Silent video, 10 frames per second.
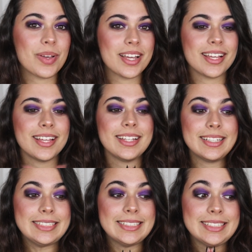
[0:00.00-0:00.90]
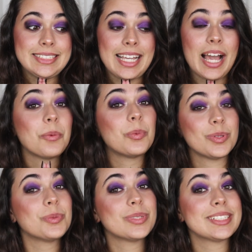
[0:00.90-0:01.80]
but yeah,
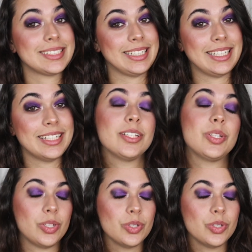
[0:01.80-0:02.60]
we'll see.